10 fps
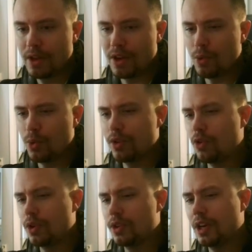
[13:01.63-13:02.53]
I would
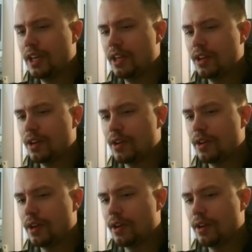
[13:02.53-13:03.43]
avoid the
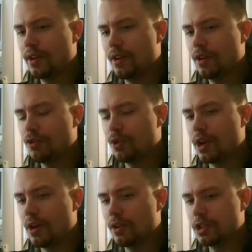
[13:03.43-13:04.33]
leader for
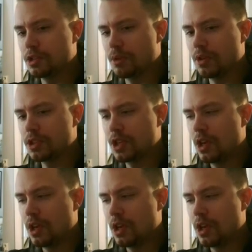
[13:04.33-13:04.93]
now, just because